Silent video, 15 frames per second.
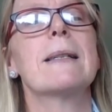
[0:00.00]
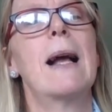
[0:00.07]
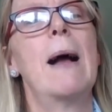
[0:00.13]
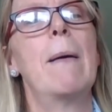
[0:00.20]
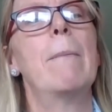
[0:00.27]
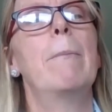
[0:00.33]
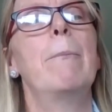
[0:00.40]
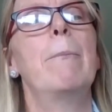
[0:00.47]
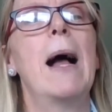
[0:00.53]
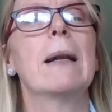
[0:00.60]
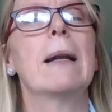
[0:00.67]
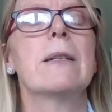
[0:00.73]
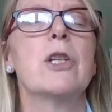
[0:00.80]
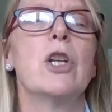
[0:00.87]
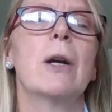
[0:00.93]

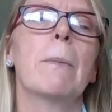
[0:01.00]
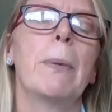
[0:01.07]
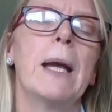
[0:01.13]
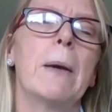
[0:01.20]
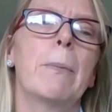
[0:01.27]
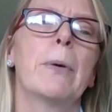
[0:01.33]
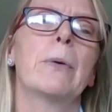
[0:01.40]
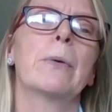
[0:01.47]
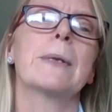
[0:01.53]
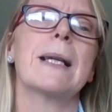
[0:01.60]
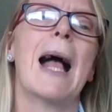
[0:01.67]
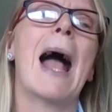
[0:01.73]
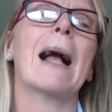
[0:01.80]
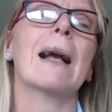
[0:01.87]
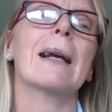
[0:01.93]
and young people's
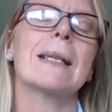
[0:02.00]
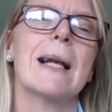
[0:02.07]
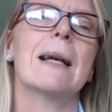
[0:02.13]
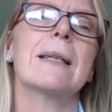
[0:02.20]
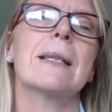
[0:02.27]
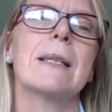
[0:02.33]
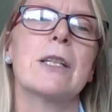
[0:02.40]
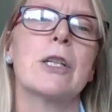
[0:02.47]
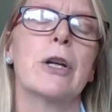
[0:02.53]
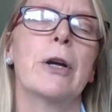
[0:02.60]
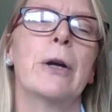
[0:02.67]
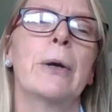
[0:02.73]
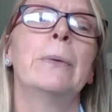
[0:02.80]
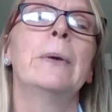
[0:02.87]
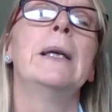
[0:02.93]
access
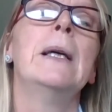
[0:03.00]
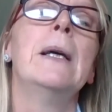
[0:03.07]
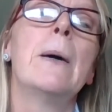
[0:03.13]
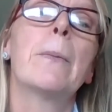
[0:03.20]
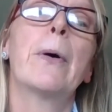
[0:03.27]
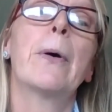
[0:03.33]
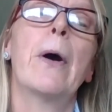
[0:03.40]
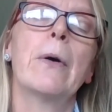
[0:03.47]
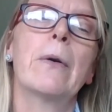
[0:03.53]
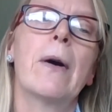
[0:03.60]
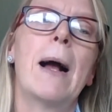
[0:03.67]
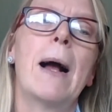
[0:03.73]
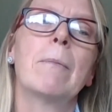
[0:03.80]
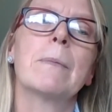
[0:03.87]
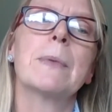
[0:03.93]
to
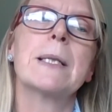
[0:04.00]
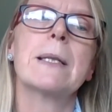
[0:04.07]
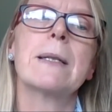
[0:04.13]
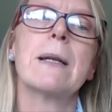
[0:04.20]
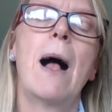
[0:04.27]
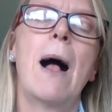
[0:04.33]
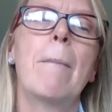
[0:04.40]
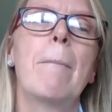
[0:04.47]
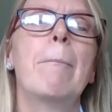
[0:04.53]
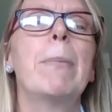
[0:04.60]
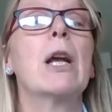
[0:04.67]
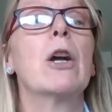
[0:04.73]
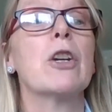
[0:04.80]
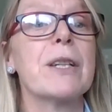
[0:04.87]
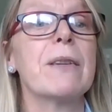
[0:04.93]
programs
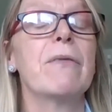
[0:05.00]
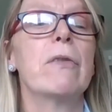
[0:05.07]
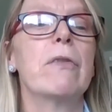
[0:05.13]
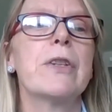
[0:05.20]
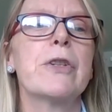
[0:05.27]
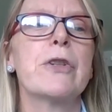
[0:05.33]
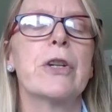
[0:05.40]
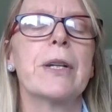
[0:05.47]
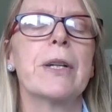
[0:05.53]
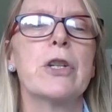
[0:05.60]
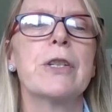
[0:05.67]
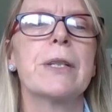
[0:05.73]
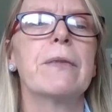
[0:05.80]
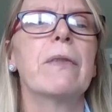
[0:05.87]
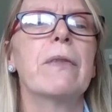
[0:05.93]
because of the
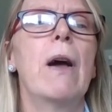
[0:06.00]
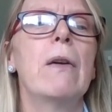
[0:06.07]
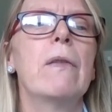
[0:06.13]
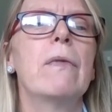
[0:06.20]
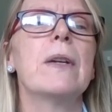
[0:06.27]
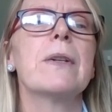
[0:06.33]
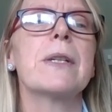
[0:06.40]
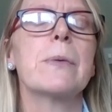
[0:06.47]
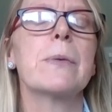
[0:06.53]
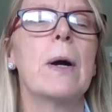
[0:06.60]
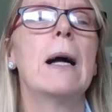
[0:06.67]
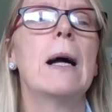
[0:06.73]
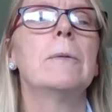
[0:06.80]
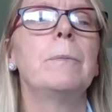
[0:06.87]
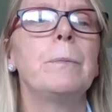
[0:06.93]
restrictions of COVID as
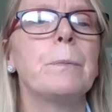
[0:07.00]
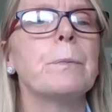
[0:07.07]
well.